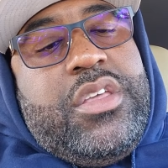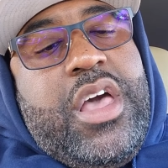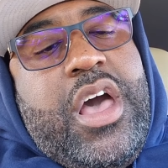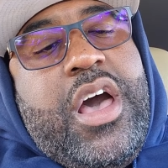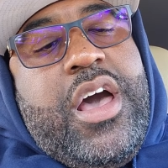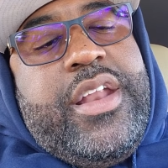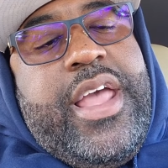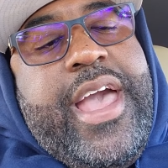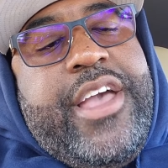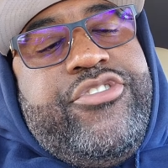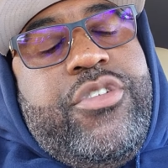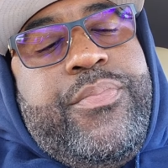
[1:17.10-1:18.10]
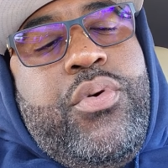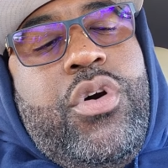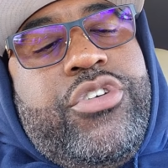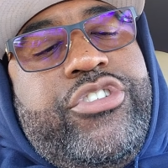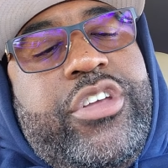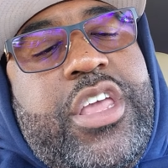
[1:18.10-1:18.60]
God as your
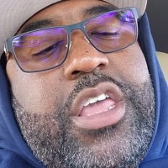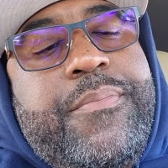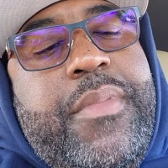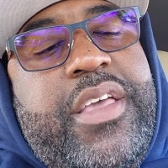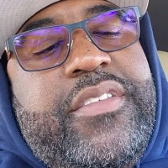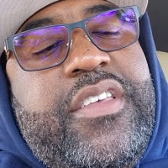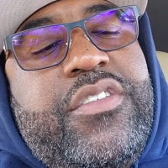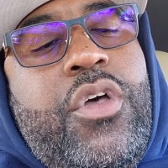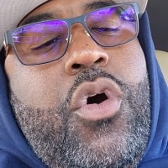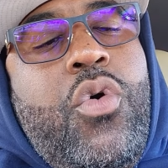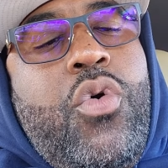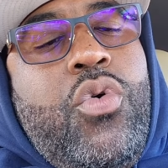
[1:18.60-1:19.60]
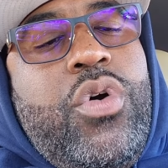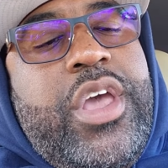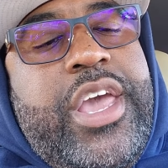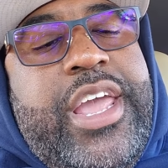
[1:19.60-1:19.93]
portion. He makes us whole.